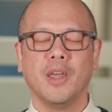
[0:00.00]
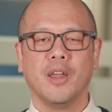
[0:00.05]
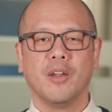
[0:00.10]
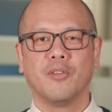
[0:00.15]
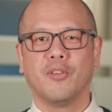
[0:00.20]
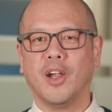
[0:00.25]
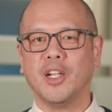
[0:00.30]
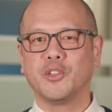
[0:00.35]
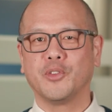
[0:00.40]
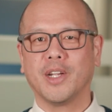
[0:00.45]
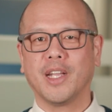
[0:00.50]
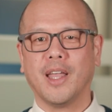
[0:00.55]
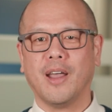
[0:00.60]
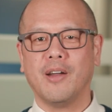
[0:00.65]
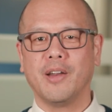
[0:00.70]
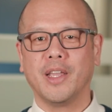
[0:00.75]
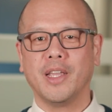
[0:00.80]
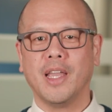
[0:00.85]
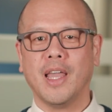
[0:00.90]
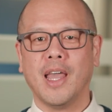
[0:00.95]
Frederick
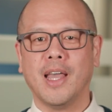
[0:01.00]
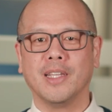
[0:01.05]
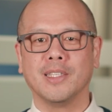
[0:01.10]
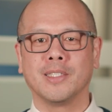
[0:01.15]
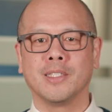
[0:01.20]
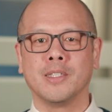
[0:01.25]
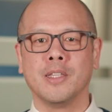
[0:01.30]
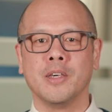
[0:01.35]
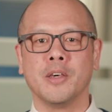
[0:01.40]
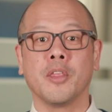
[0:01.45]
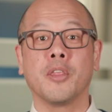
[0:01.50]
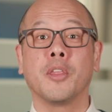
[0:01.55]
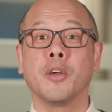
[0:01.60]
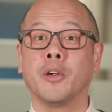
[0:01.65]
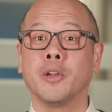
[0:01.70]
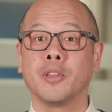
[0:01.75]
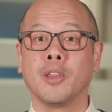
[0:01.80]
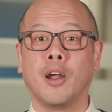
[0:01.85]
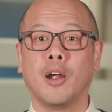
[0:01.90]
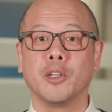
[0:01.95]
County has the
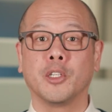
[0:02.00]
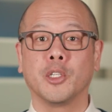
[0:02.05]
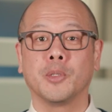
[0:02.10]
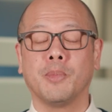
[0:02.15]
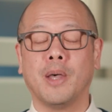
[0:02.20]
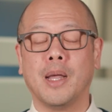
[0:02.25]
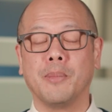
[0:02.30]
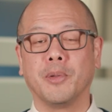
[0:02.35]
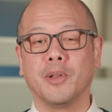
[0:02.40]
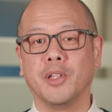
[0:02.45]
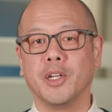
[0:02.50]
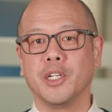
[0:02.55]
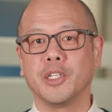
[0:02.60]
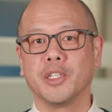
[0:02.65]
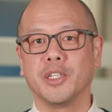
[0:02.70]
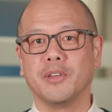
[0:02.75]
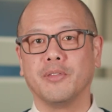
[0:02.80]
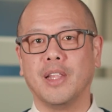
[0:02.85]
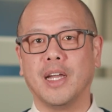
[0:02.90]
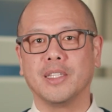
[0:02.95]
third largest
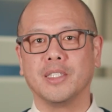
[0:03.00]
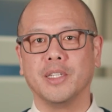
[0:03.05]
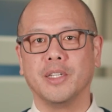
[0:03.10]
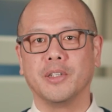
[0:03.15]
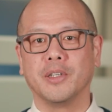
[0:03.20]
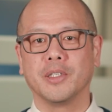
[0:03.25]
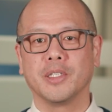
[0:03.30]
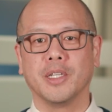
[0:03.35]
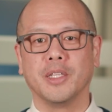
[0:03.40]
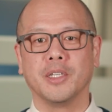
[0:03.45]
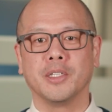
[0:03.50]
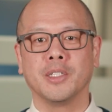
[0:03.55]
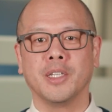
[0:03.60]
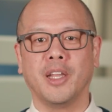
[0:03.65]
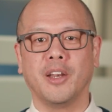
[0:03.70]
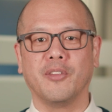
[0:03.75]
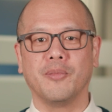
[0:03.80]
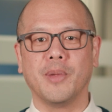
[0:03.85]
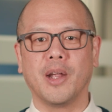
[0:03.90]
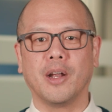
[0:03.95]
population of Latinos in the
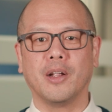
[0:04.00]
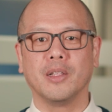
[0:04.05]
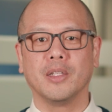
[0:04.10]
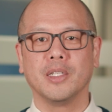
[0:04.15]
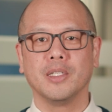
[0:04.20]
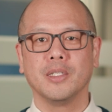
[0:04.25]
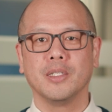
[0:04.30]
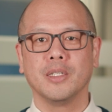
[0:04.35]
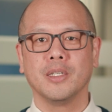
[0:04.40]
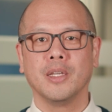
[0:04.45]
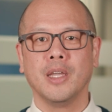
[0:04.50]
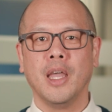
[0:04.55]
state of Maryland.